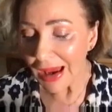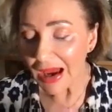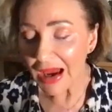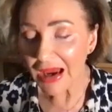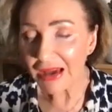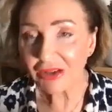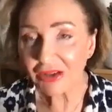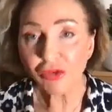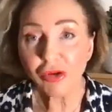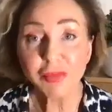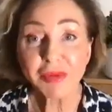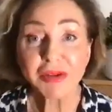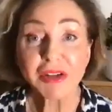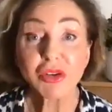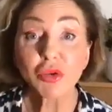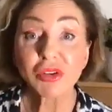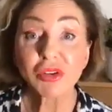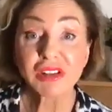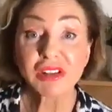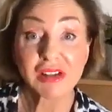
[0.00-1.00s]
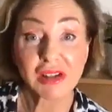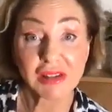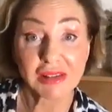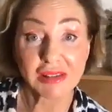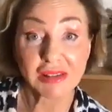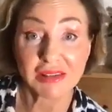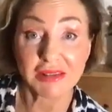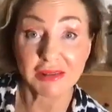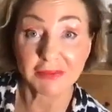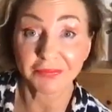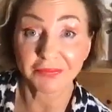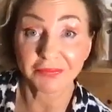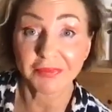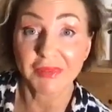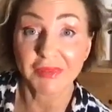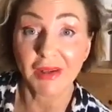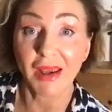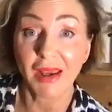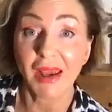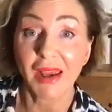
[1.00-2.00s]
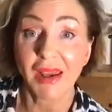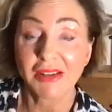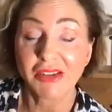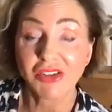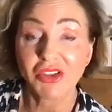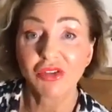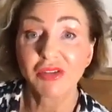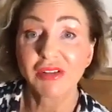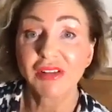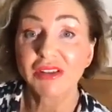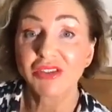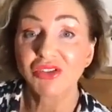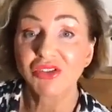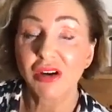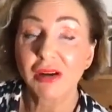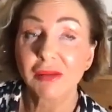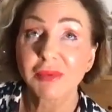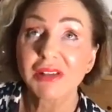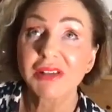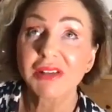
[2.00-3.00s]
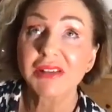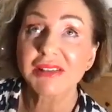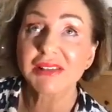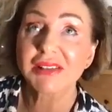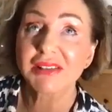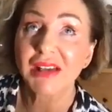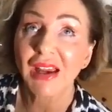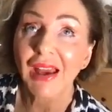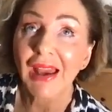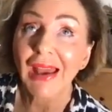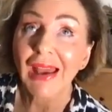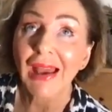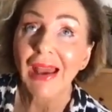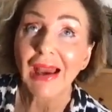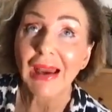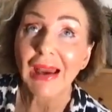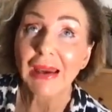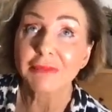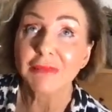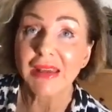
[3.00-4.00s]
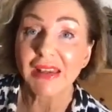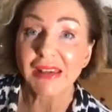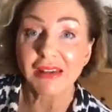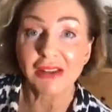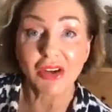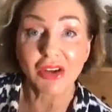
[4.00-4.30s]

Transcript: I grew up in Northern Ireland, and during the Troubles, I made a